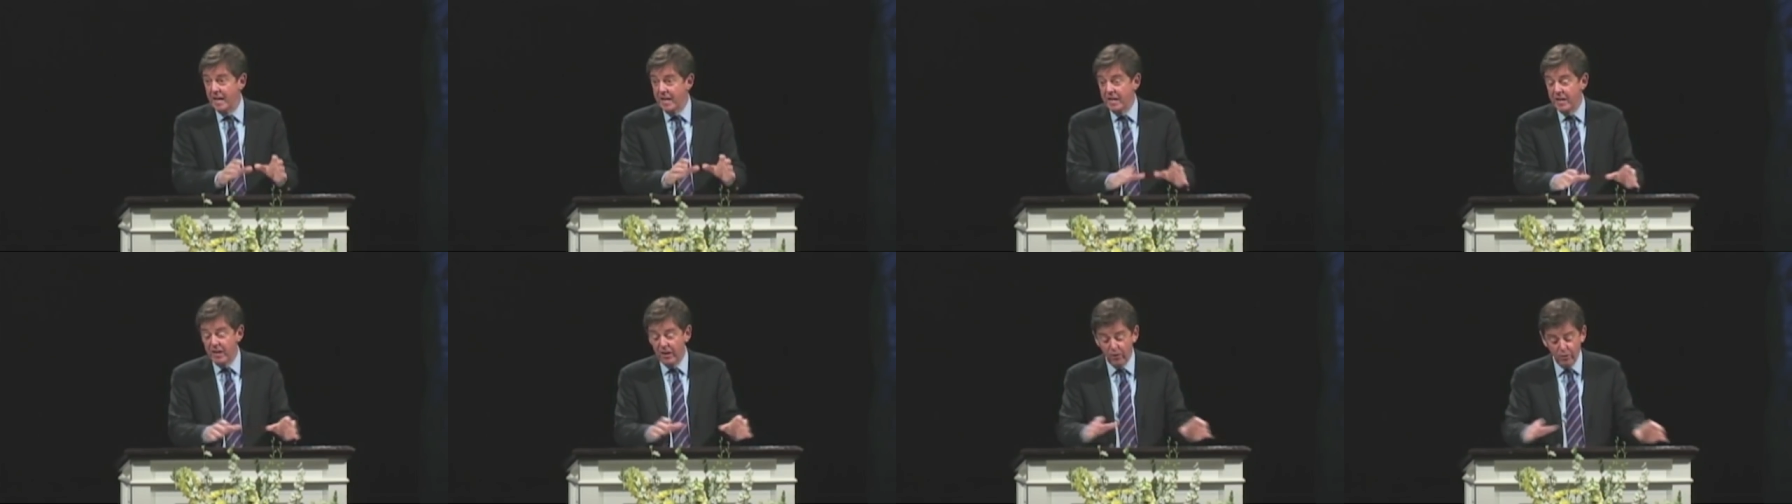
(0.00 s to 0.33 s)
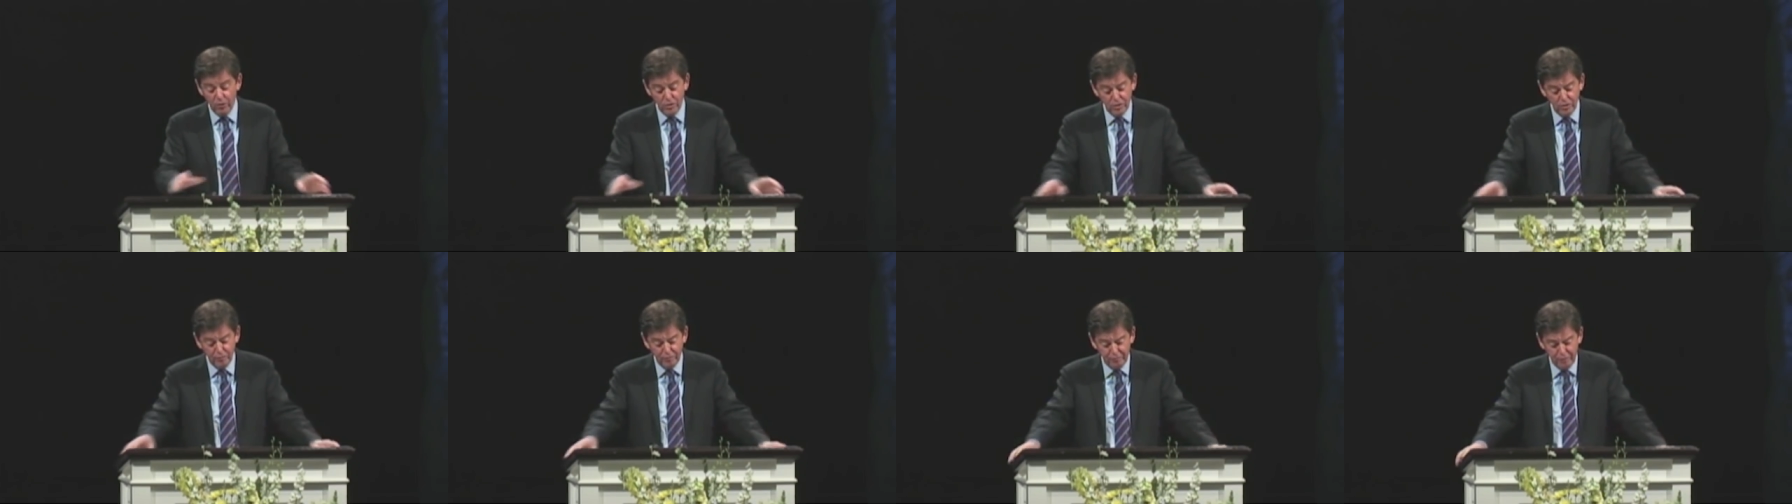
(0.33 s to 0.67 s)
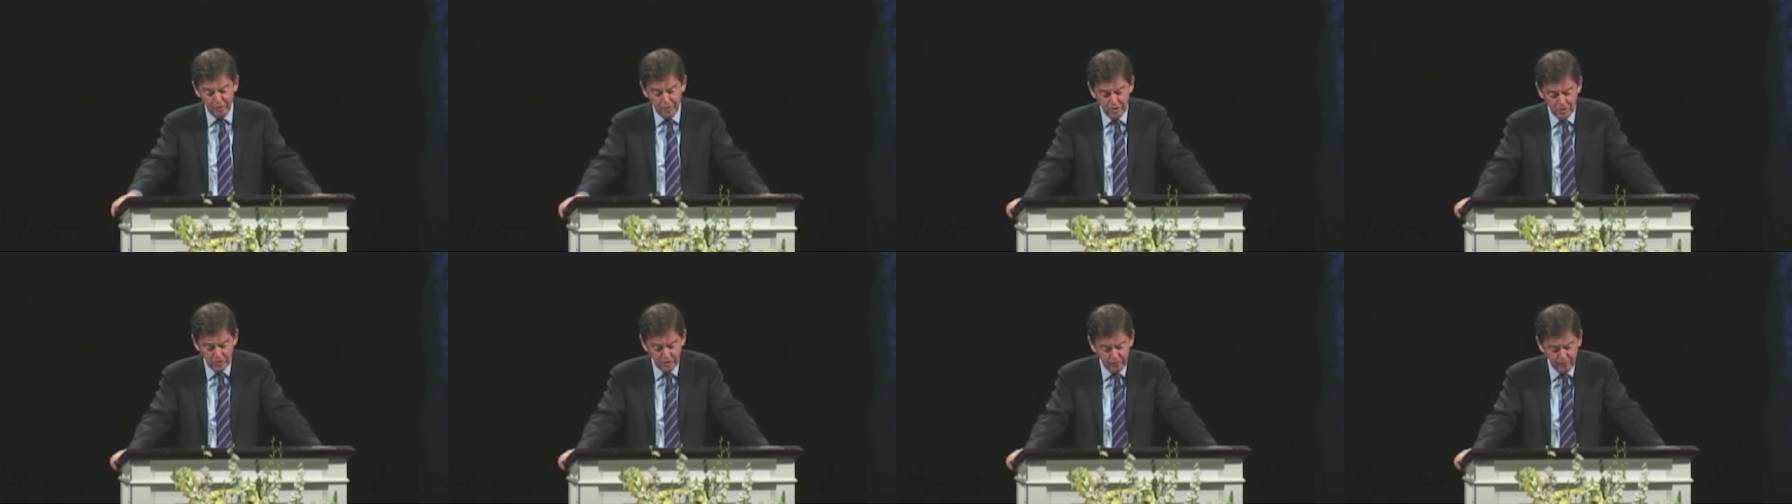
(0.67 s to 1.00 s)
And here is the
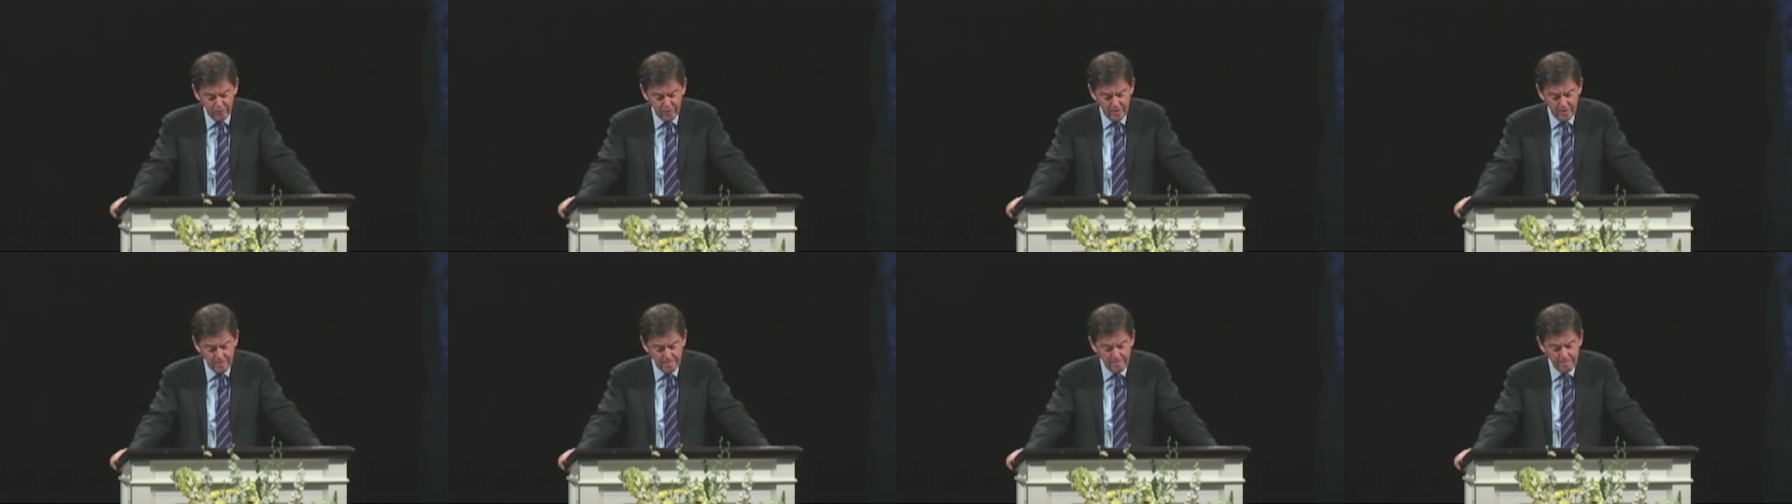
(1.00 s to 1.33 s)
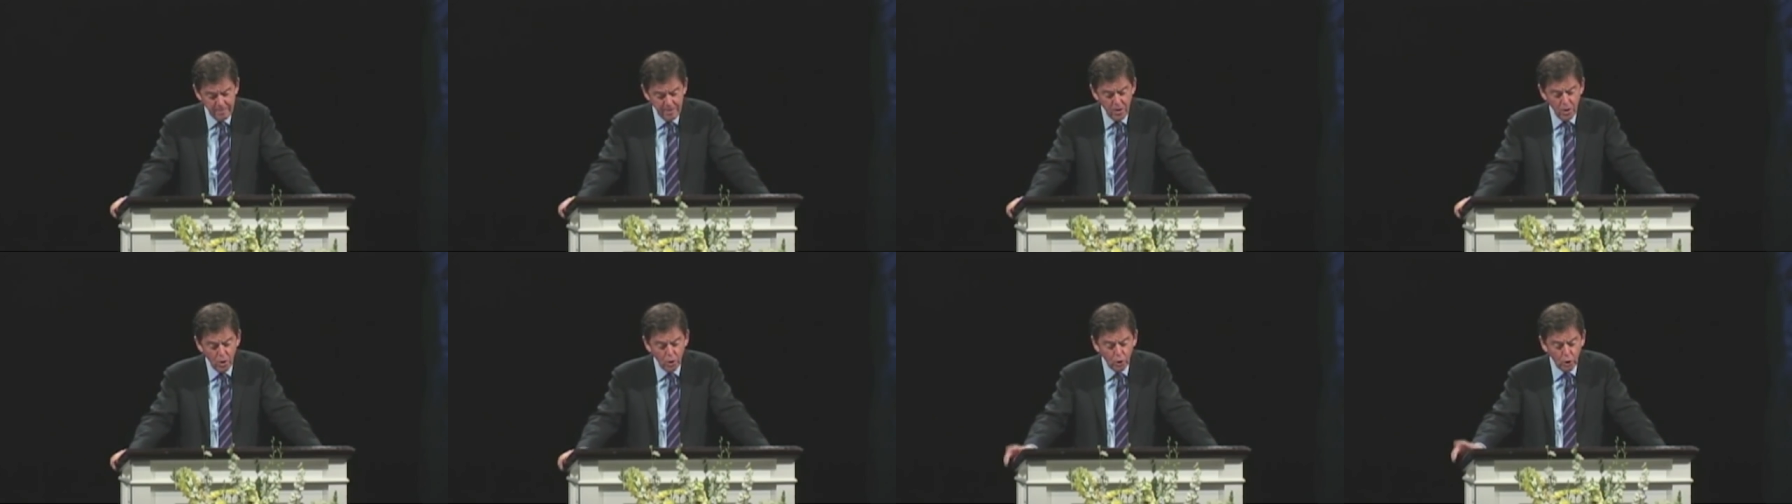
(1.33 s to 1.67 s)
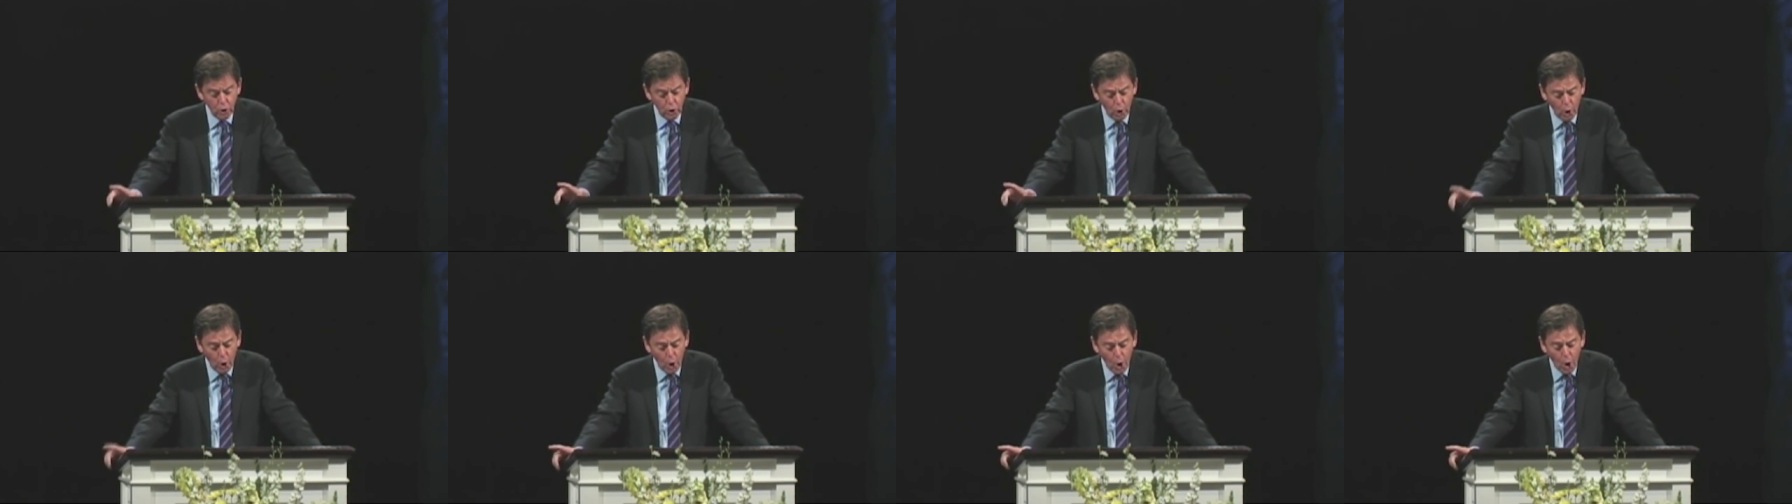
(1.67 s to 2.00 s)
first of them
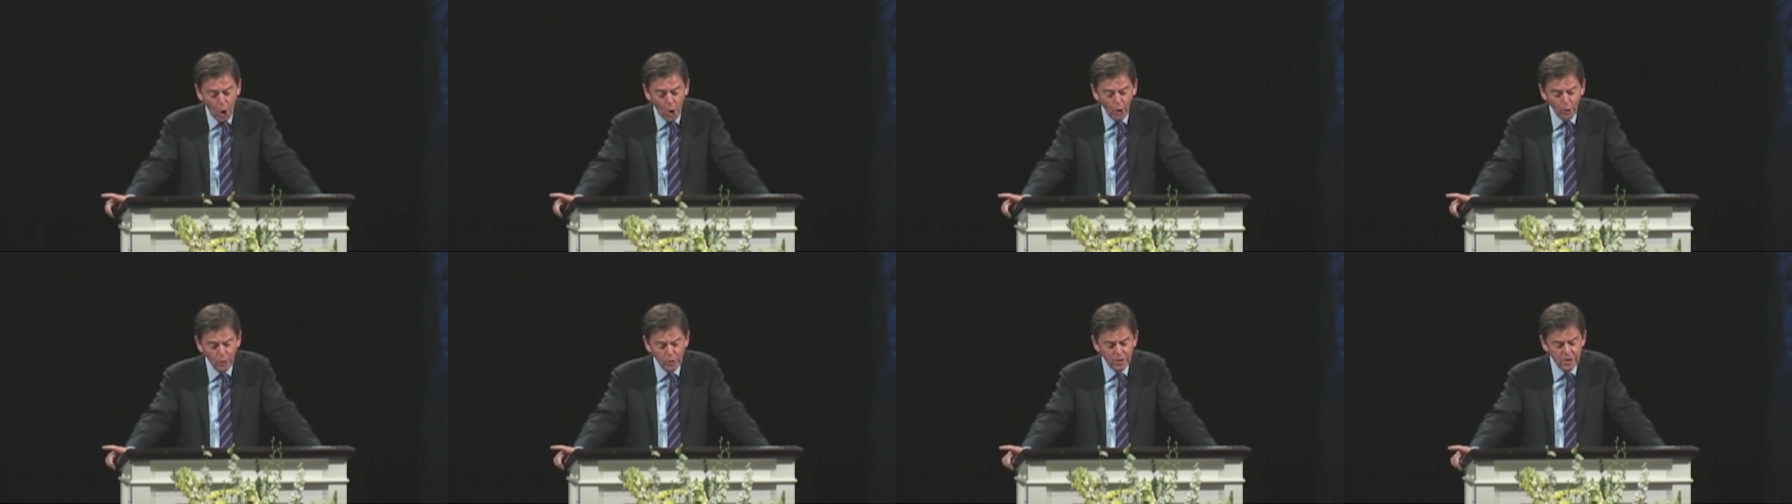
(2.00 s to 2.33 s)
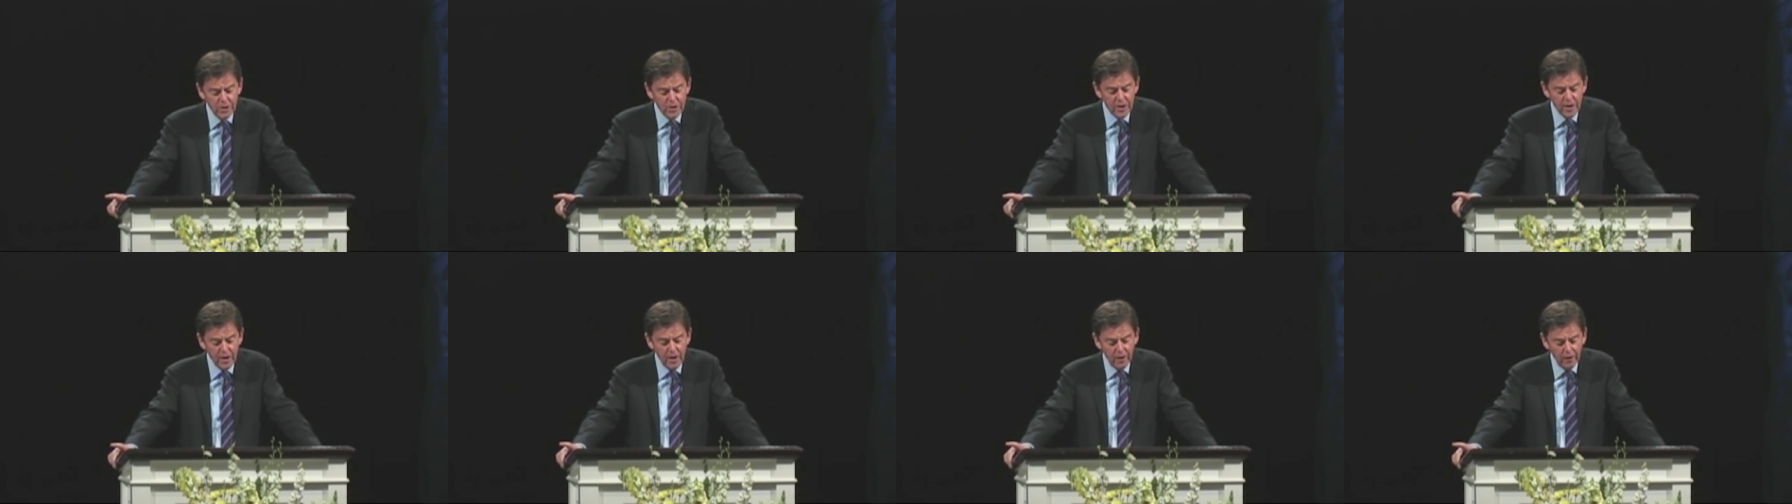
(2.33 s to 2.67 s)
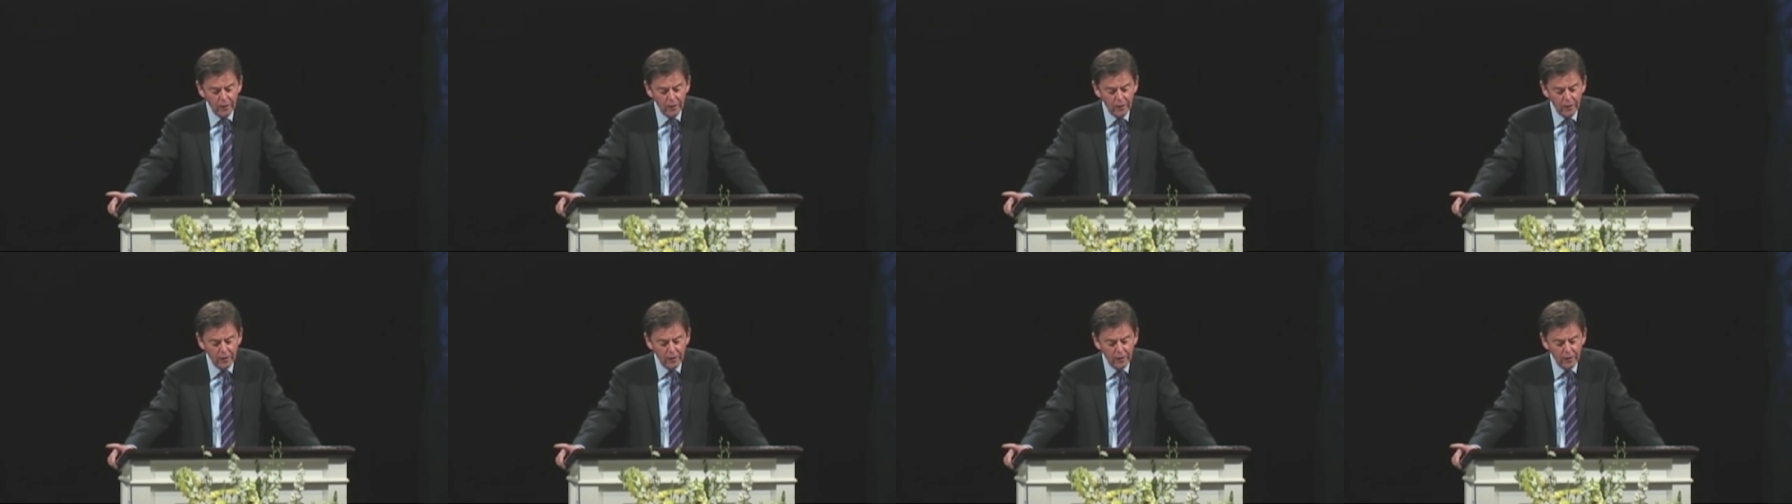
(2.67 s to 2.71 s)
called,